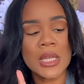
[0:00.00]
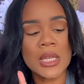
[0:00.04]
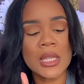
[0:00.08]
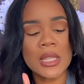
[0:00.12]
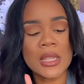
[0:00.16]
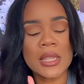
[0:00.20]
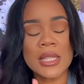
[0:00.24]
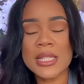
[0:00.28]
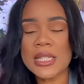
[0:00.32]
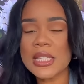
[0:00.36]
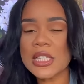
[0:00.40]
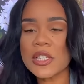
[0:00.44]

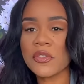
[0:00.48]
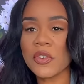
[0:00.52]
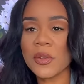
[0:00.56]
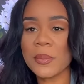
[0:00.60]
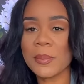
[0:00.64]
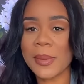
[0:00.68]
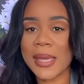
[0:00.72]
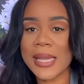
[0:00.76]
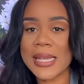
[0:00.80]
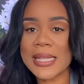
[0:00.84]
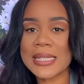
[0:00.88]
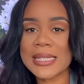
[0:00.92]
This is
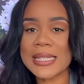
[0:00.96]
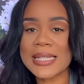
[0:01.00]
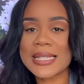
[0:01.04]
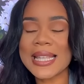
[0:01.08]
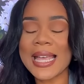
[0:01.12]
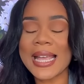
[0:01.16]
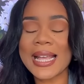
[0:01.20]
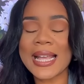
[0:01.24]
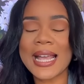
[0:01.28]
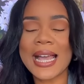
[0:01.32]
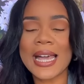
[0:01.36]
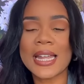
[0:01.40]
from Macy's.
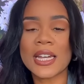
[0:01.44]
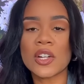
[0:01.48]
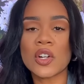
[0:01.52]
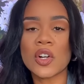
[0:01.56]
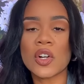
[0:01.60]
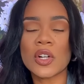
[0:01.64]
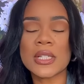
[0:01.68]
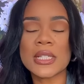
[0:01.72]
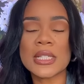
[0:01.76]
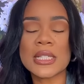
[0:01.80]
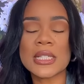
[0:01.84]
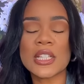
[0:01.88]
I got it
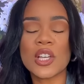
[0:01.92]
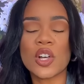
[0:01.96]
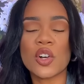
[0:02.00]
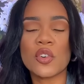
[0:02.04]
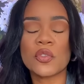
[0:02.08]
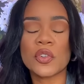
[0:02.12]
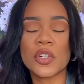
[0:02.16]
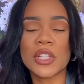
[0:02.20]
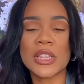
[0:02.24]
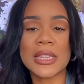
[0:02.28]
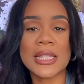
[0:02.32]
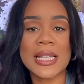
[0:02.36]
on sale
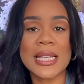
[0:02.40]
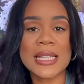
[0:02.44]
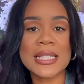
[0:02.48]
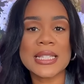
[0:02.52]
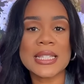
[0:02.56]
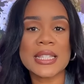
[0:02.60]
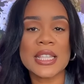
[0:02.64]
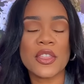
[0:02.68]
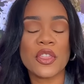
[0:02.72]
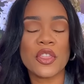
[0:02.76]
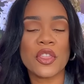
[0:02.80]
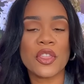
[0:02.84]
for less
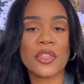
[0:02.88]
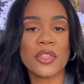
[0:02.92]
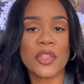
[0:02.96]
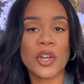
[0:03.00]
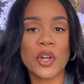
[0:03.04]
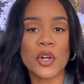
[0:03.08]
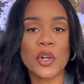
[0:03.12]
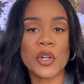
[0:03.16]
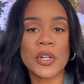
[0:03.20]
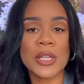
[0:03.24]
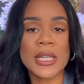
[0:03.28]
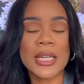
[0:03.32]
than
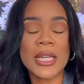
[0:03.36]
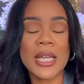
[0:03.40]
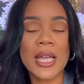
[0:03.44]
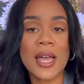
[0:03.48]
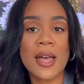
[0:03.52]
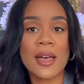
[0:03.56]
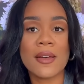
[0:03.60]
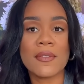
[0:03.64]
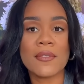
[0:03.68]
$35.